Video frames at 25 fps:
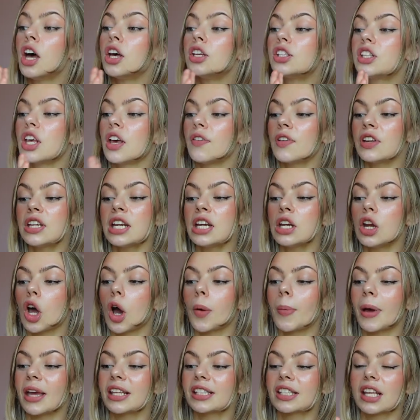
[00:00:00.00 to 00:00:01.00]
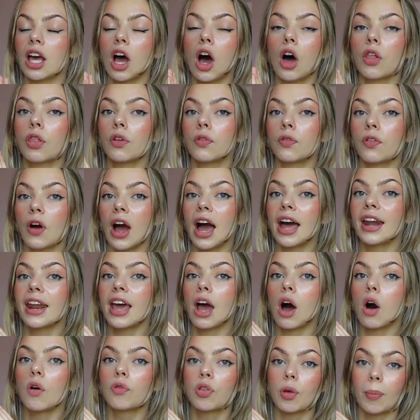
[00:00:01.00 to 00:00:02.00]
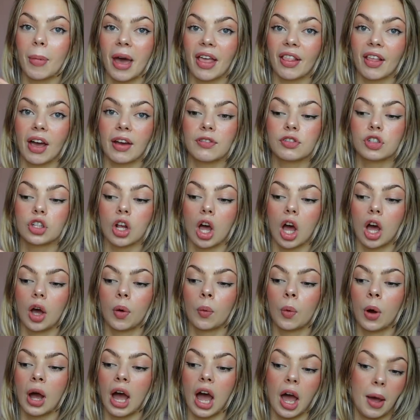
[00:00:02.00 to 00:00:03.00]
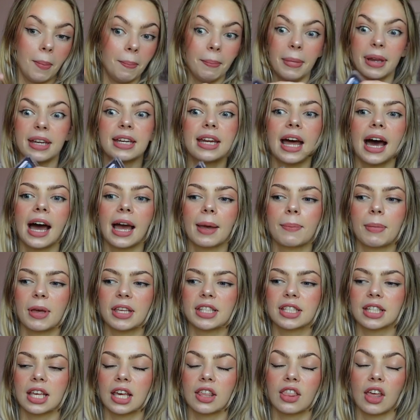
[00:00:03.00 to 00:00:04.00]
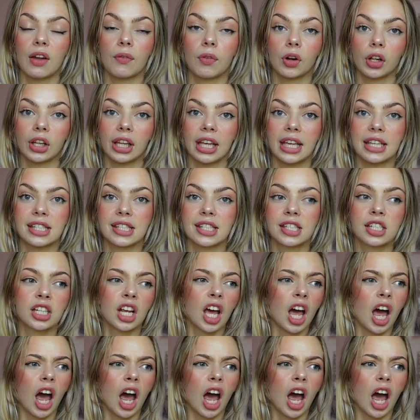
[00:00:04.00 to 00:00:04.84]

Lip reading: So if you didn't know, basically on the Friday of the MetLife show at midnight, basically they released